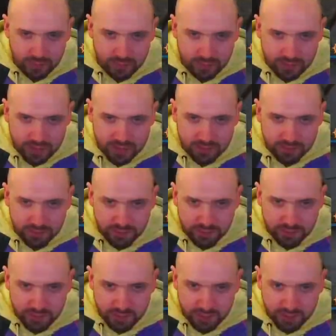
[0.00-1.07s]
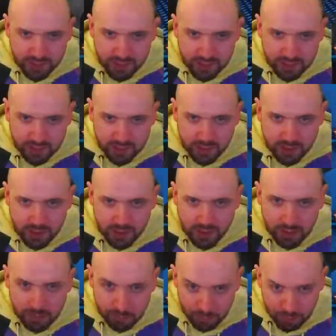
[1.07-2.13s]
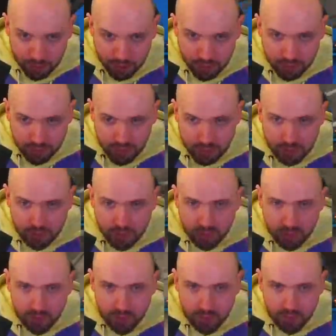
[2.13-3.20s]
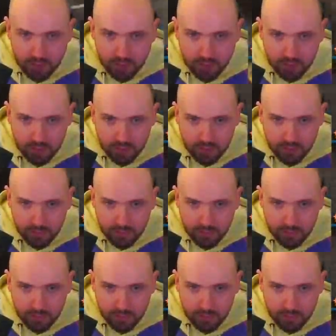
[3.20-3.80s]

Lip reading: Decent 50, I guess. Push on that. Yeah.